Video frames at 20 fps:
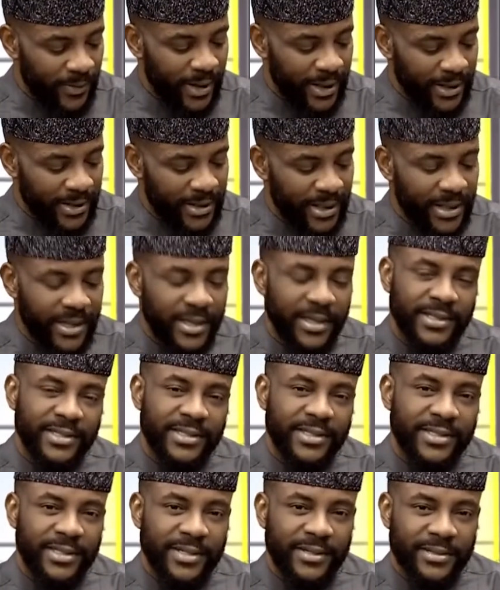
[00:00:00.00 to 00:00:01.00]
I think
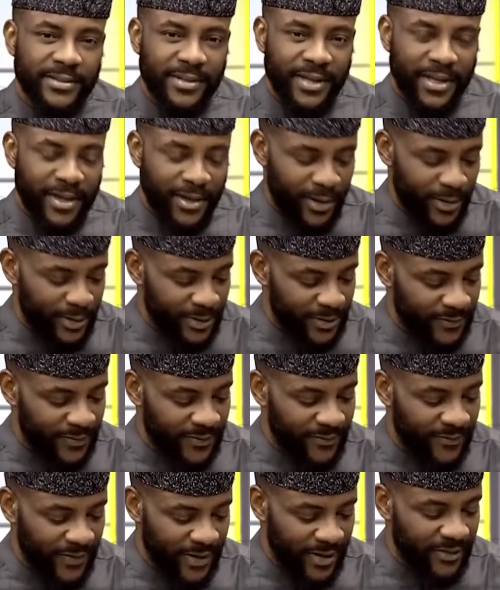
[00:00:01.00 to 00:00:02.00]
it's, uh, it calls
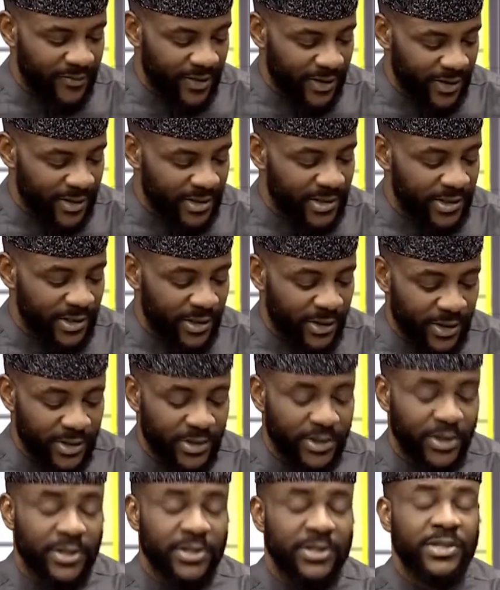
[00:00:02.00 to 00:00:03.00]
for very, very
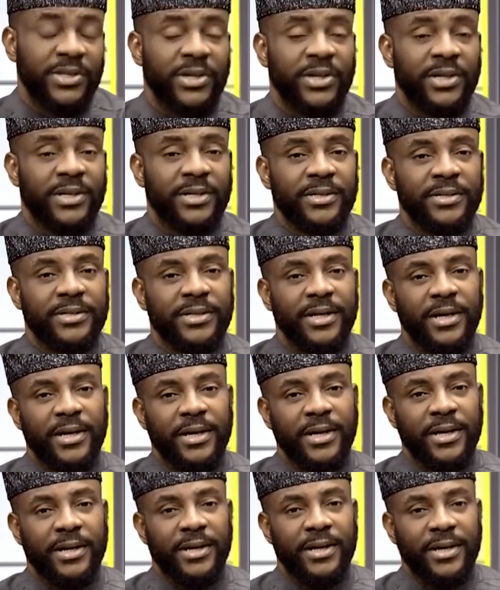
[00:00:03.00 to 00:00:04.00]
serious concerns.
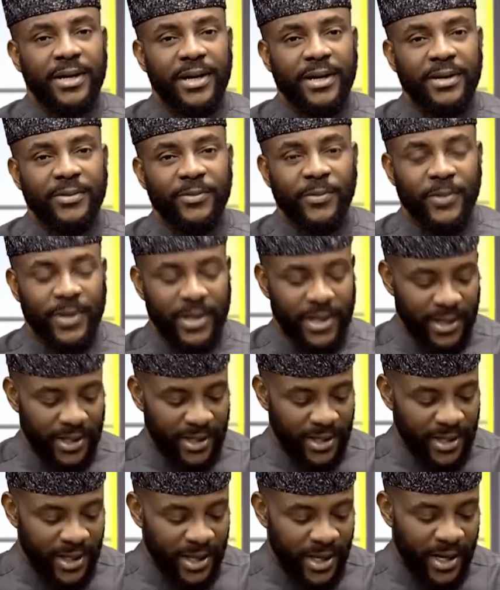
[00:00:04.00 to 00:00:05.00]
Uh, and
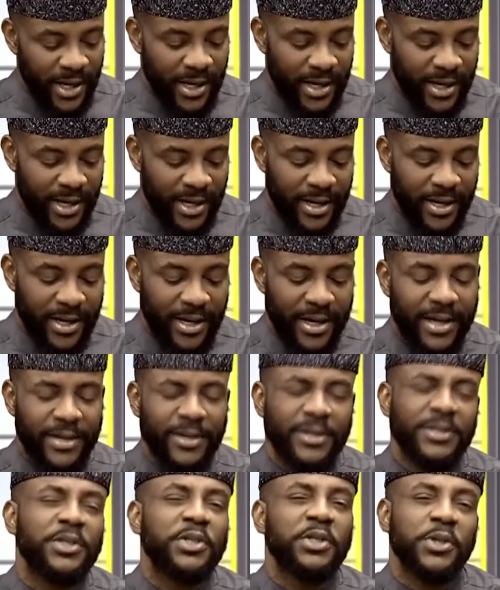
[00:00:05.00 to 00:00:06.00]
we uh, are
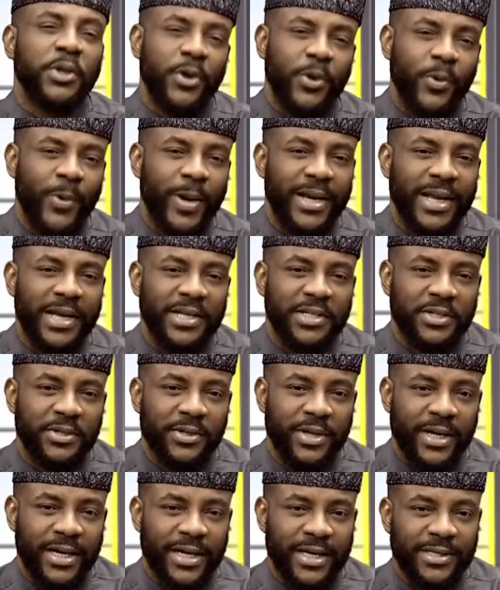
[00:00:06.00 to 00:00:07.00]
not sure where
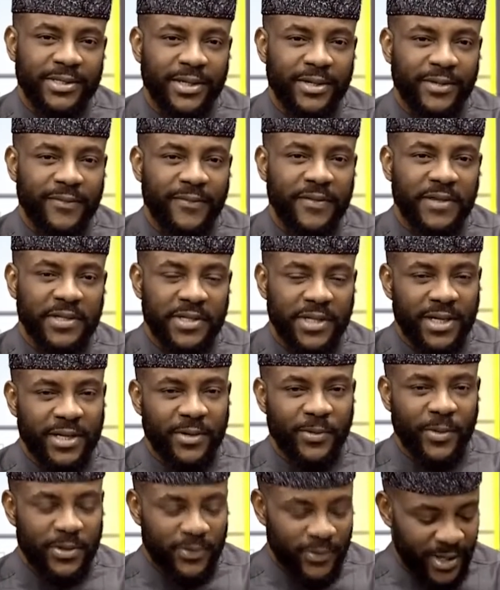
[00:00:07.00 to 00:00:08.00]
Nigeria is
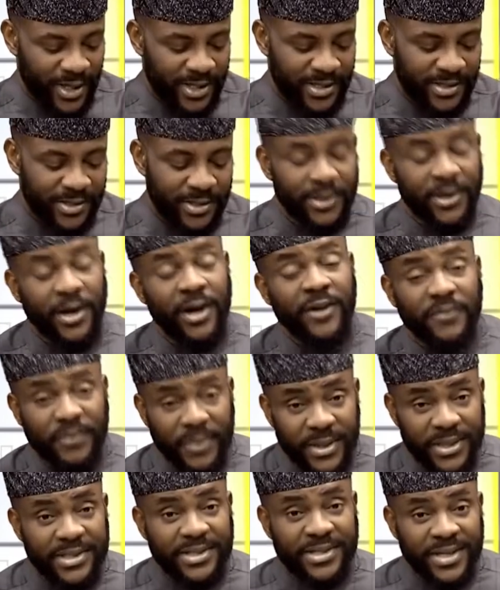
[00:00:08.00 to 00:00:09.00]
officially with regards to the
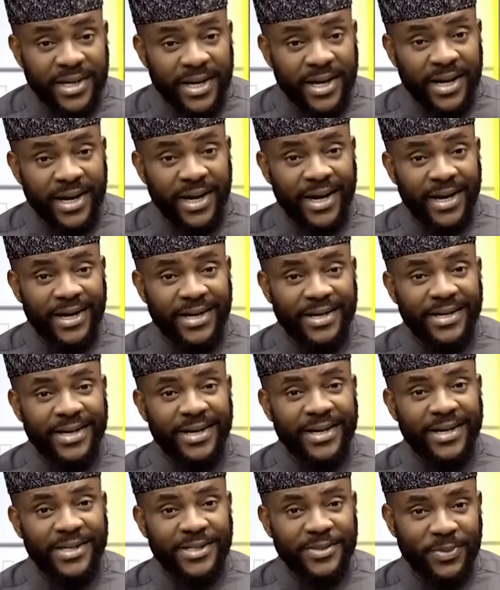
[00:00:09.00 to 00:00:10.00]
government and
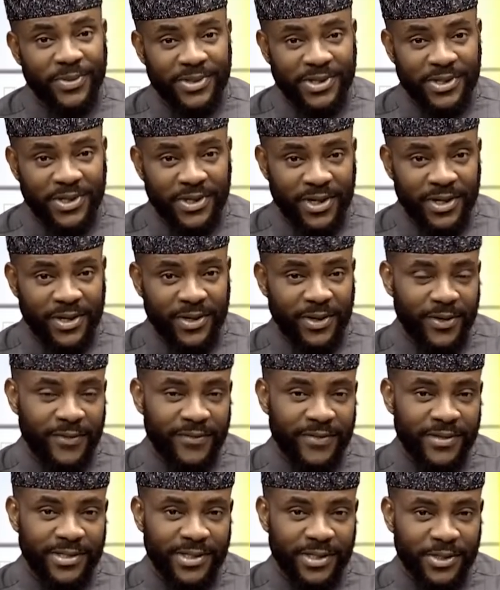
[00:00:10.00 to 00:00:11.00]
uh, its position in a lot
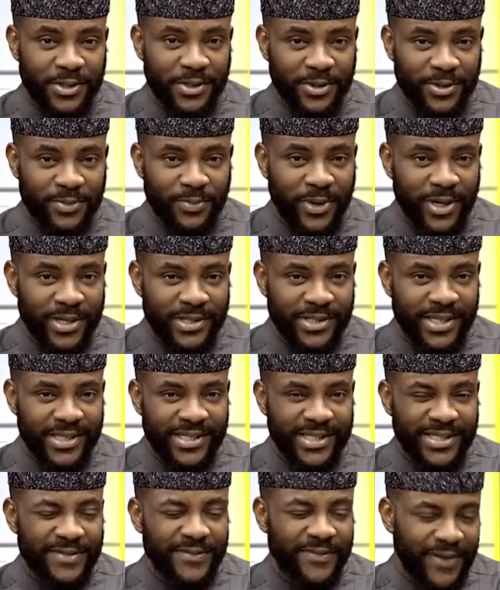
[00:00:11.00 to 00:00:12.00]
of these issues.
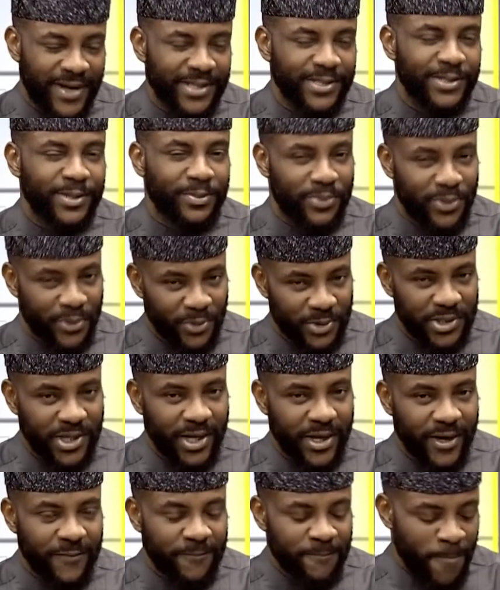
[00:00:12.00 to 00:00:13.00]
Politics is fast
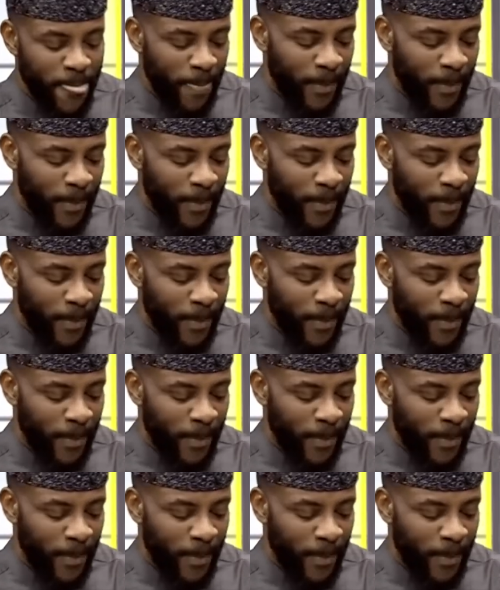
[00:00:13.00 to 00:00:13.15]
approaching.